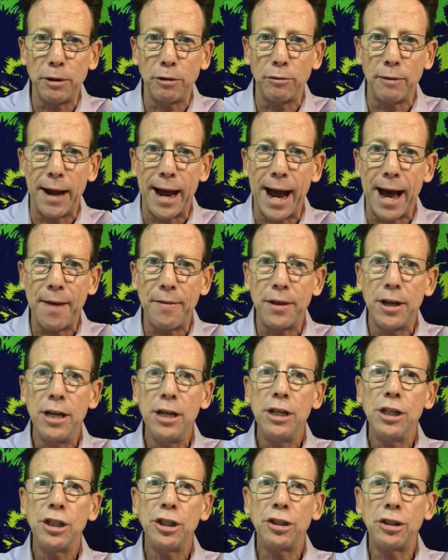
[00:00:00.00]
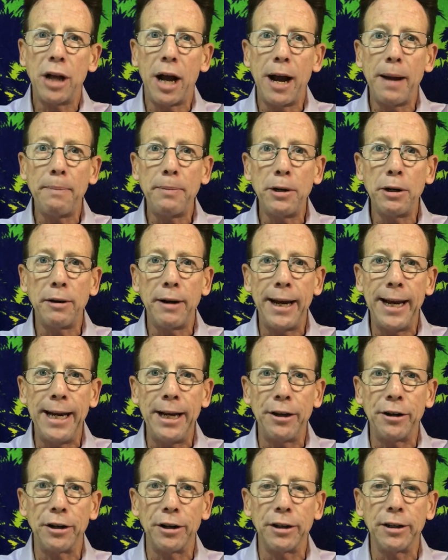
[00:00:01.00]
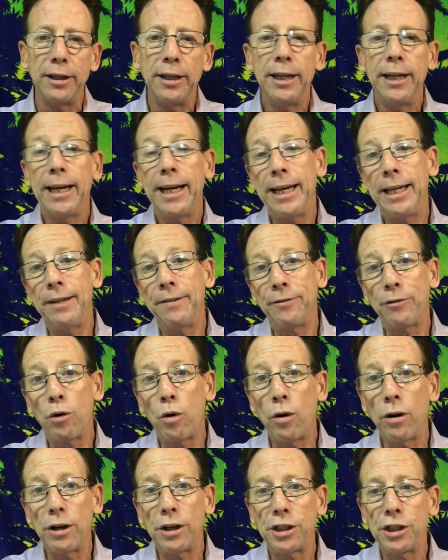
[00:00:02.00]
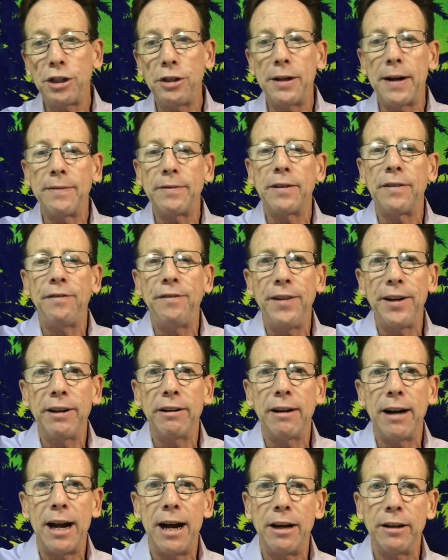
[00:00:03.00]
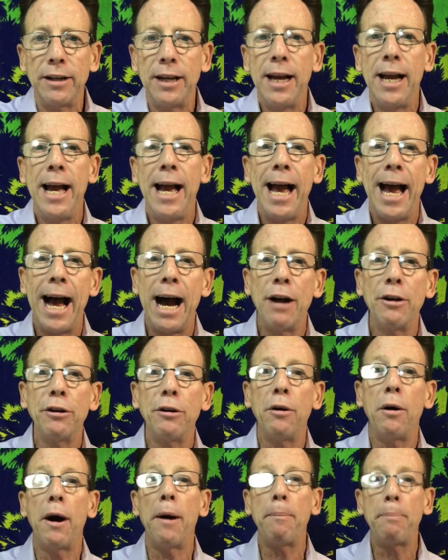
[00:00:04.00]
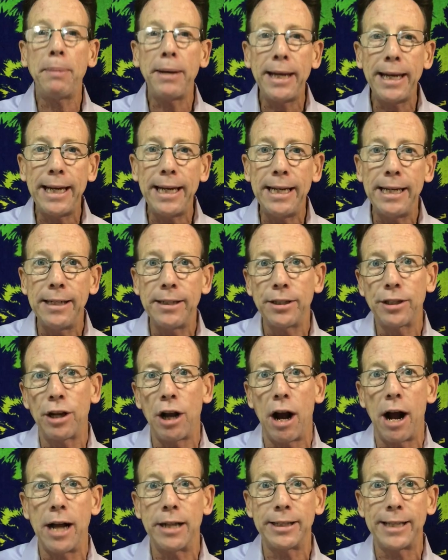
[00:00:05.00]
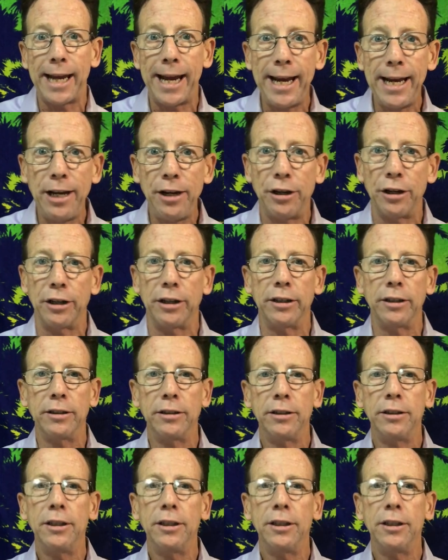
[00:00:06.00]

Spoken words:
your wrath. Stop your anger. And of course, you'd have to figure out how to appease God's anger.